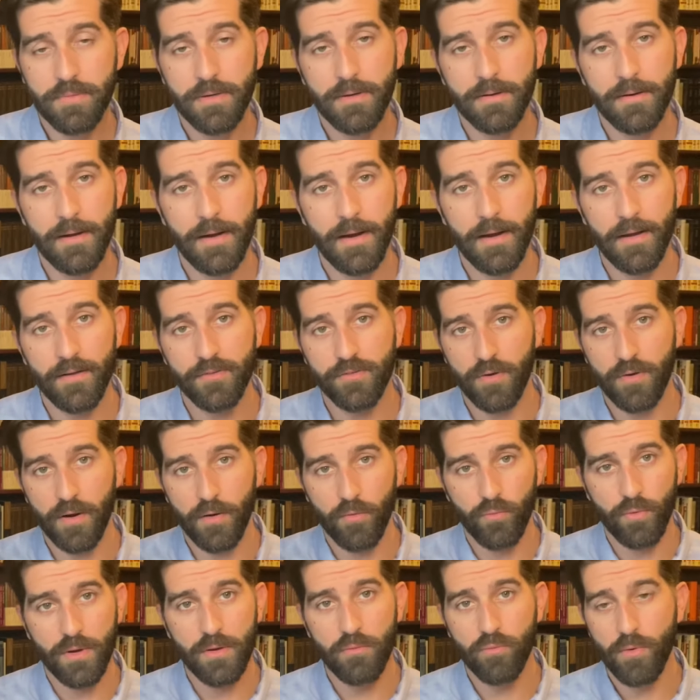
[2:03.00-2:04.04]
uh, so I
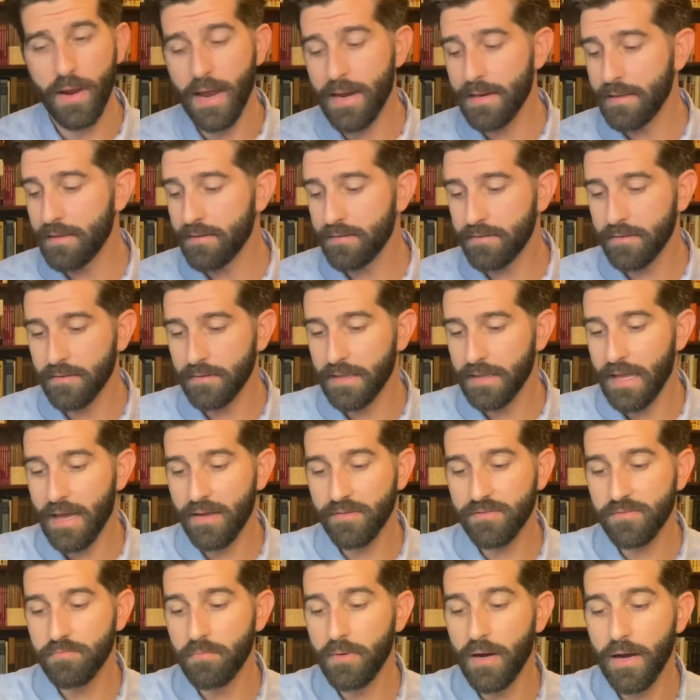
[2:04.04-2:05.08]
reread it
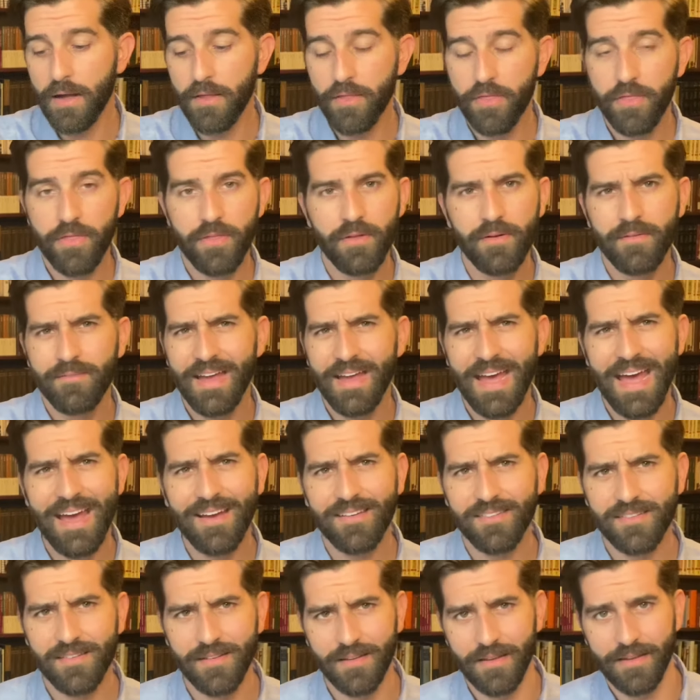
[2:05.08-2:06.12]
last month.
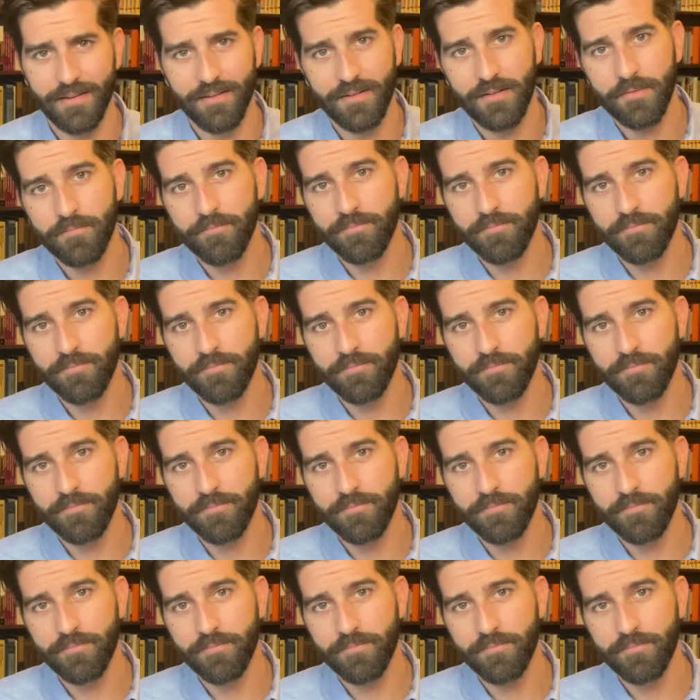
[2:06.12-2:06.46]
Excellent.